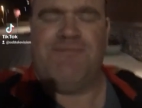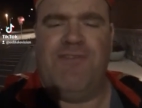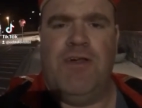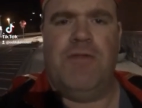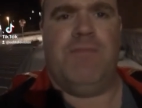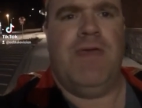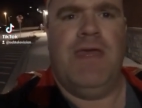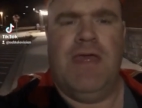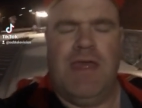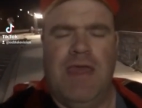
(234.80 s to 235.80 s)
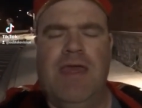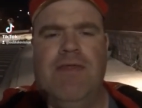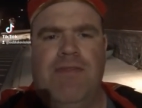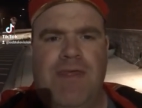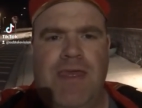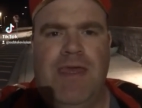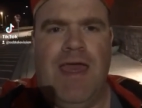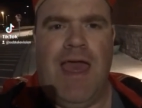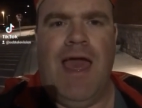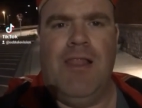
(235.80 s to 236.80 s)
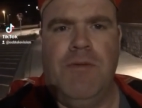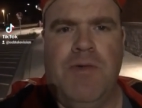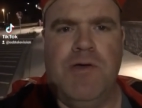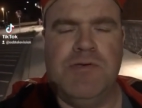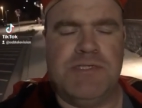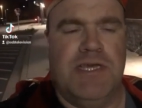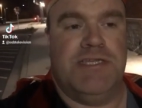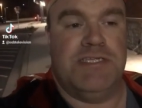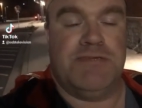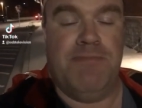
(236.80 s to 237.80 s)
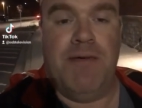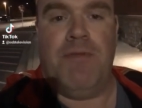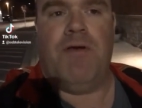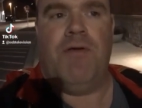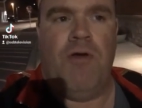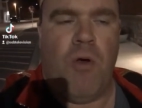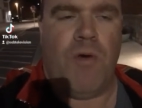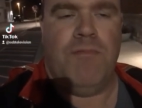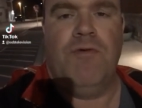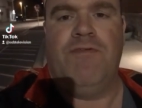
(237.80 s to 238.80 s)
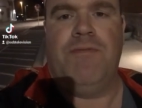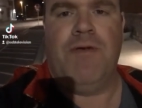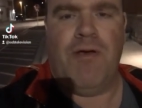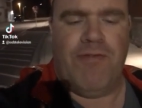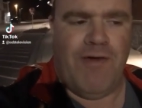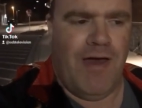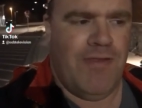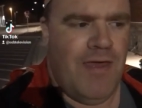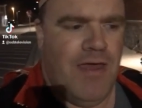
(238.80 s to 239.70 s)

film in the Alamo's Dismember horror movie marathon.